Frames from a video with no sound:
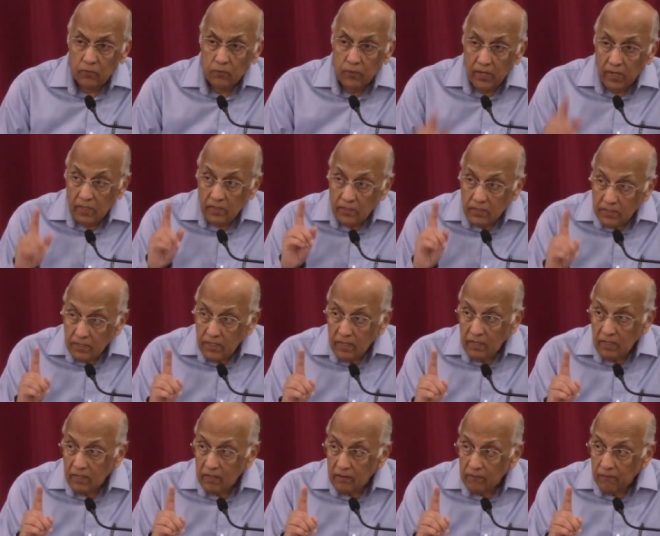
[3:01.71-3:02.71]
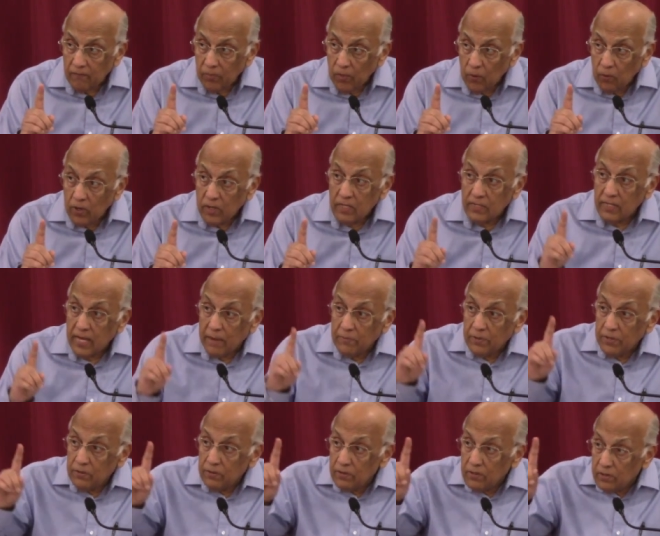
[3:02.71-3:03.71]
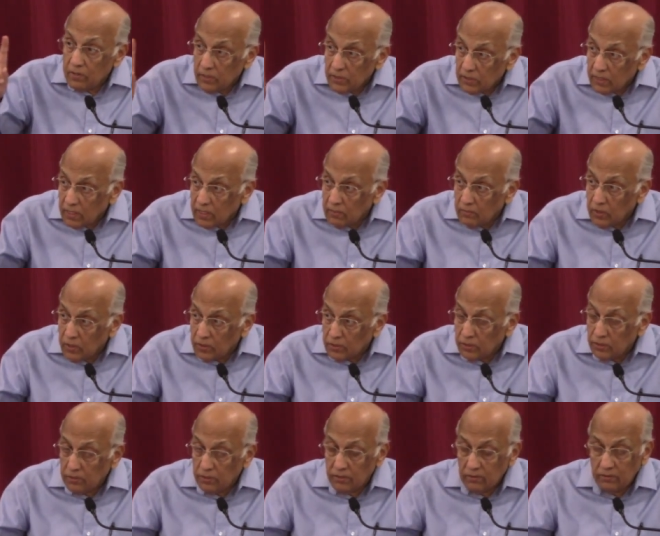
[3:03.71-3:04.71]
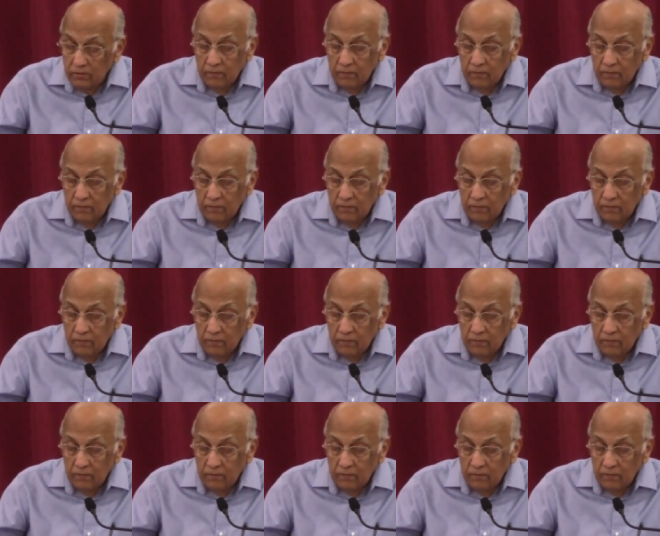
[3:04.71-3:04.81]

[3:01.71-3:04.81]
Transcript: we can see what has happened to Christendom also,